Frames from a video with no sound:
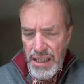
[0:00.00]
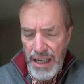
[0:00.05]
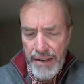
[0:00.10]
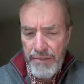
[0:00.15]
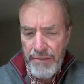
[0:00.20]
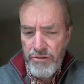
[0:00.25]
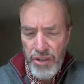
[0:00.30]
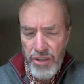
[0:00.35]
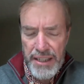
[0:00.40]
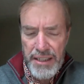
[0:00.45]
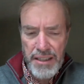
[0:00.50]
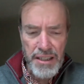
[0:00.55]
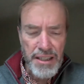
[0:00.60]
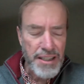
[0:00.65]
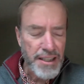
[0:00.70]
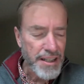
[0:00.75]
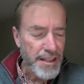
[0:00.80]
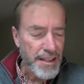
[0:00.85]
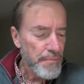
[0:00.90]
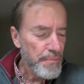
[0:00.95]
I've written
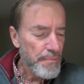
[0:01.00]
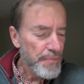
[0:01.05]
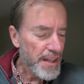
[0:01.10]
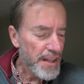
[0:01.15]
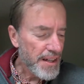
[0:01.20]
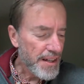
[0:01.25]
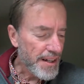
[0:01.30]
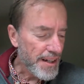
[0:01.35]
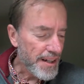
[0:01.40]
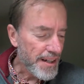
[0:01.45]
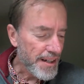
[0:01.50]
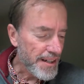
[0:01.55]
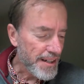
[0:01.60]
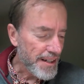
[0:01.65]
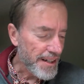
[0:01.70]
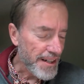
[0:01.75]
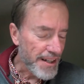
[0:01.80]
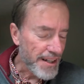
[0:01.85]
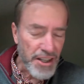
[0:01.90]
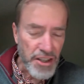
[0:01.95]

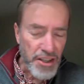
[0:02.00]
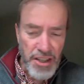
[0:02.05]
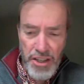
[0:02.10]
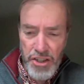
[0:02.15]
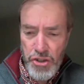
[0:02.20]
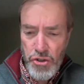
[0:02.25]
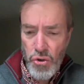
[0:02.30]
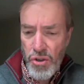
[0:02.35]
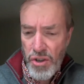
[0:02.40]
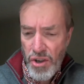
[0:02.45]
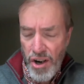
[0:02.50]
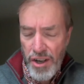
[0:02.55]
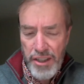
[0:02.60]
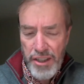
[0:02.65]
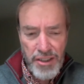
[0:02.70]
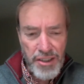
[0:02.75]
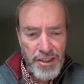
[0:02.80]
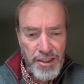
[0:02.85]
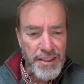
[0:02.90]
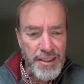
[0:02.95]
a short
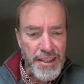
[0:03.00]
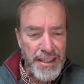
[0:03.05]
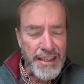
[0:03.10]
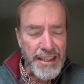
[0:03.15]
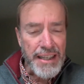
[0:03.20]
article.